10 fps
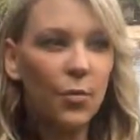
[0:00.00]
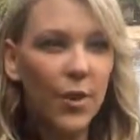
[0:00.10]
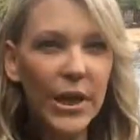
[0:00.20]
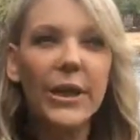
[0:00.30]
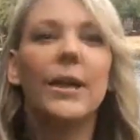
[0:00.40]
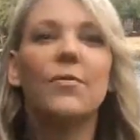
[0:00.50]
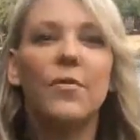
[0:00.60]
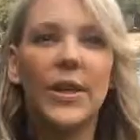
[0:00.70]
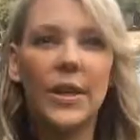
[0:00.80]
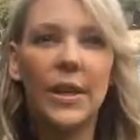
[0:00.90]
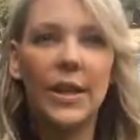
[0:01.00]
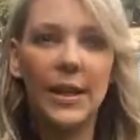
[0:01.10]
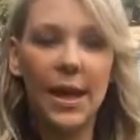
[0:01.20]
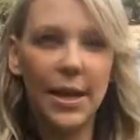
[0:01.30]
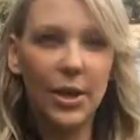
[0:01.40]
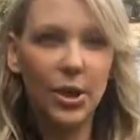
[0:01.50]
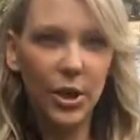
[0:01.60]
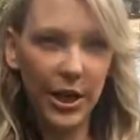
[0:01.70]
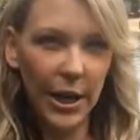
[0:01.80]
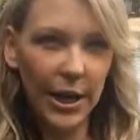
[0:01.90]
really feeling like
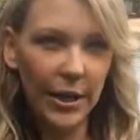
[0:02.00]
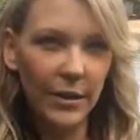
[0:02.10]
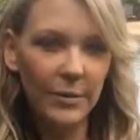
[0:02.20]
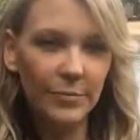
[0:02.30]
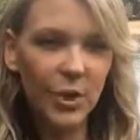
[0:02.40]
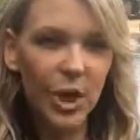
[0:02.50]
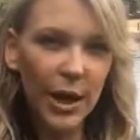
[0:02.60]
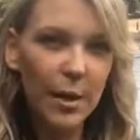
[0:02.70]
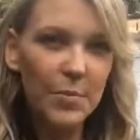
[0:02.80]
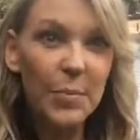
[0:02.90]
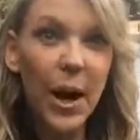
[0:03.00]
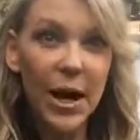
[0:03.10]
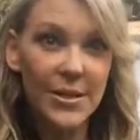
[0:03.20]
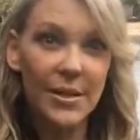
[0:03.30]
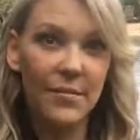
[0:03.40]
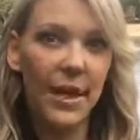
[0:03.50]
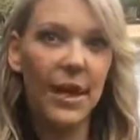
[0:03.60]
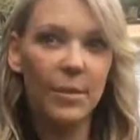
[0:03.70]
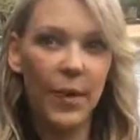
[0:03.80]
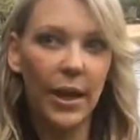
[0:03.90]
could I be positive
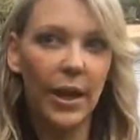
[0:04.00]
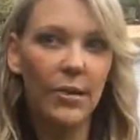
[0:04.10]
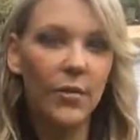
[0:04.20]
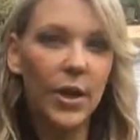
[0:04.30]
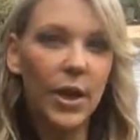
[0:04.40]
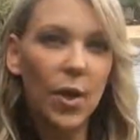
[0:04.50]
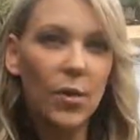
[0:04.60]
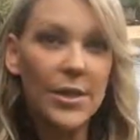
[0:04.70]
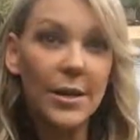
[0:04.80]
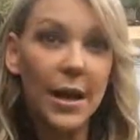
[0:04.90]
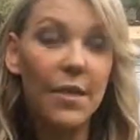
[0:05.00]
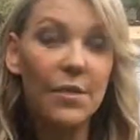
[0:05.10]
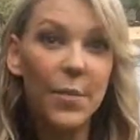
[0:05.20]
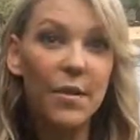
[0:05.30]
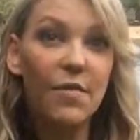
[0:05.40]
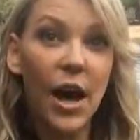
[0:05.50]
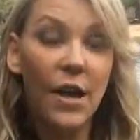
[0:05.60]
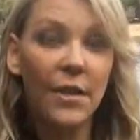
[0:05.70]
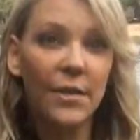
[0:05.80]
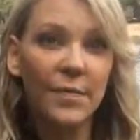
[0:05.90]
again in my life was the death of my
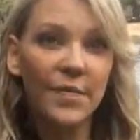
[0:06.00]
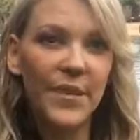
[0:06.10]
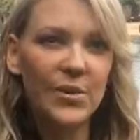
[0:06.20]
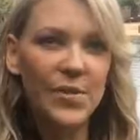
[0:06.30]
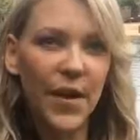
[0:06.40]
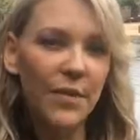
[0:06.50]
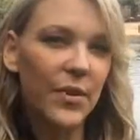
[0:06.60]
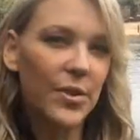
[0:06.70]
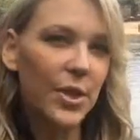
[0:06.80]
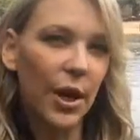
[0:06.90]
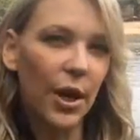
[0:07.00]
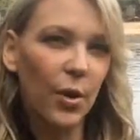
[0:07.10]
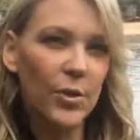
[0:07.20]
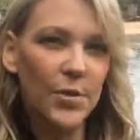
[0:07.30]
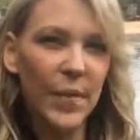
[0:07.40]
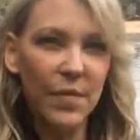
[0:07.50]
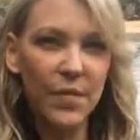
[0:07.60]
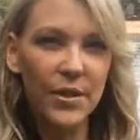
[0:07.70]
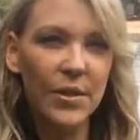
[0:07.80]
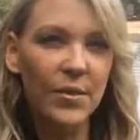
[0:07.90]
father. That was 5 years ago. It was May
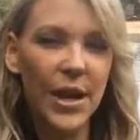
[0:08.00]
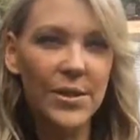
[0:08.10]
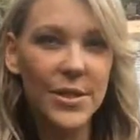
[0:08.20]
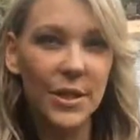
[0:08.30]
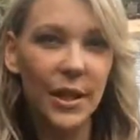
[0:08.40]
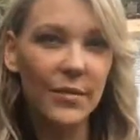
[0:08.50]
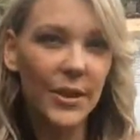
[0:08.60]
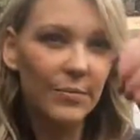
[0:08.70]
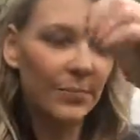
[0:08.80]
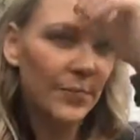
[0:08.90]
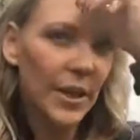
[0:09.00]
5th, 2011.